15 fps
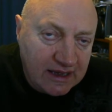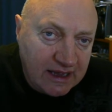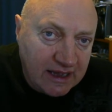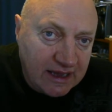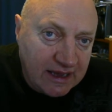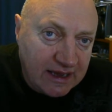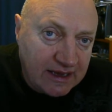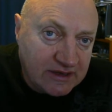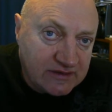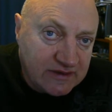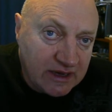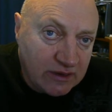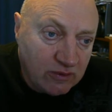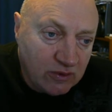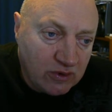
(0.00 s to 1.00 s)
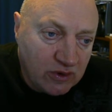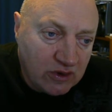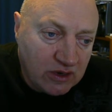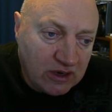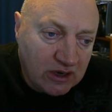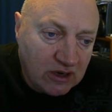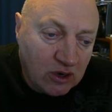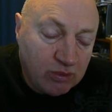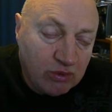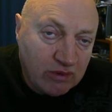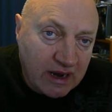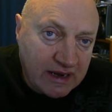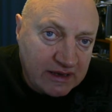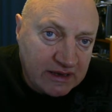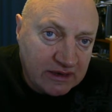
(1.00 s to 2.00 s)
uh, as they were
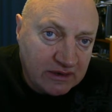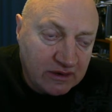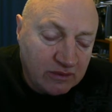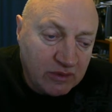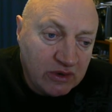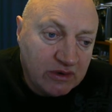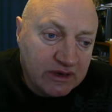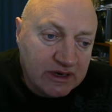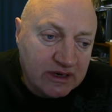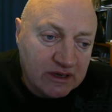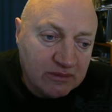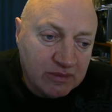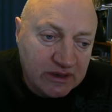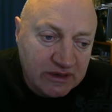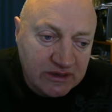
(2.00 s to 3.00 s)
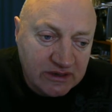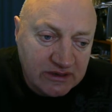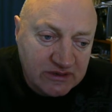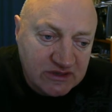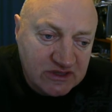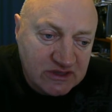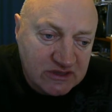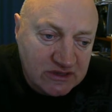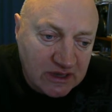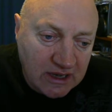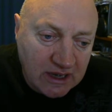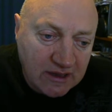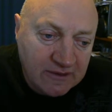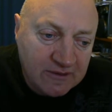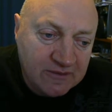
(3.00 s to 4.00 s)
operating in America because
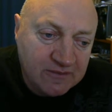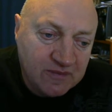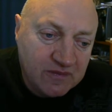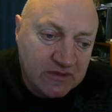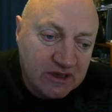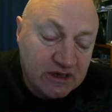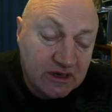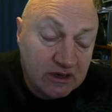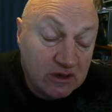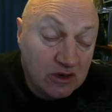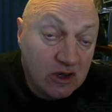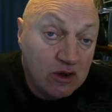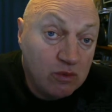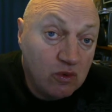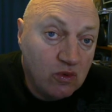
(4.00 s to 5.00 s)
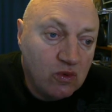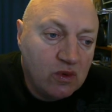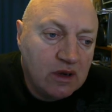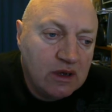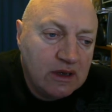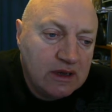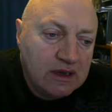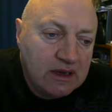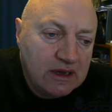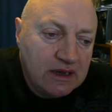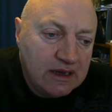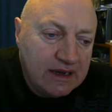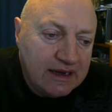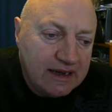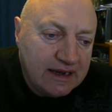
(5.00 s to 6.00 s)
uh, in a global
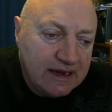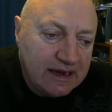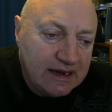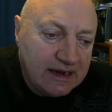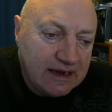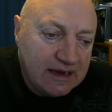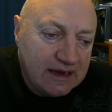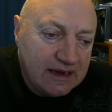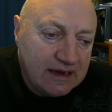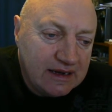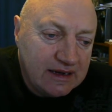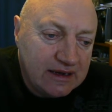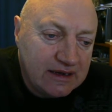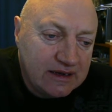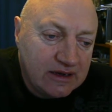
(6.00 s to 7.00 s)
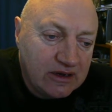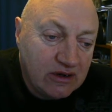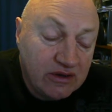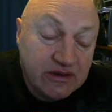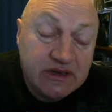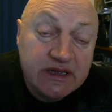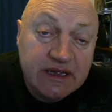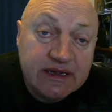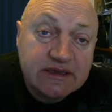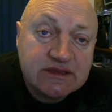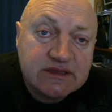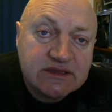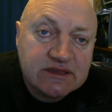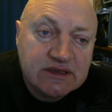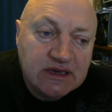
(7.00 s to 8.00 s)
uh,
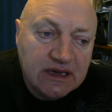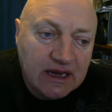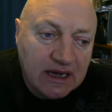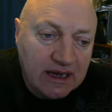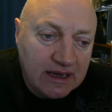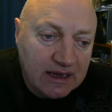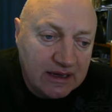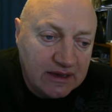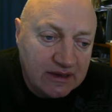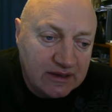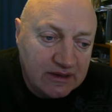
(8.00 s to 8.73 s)
context, uh,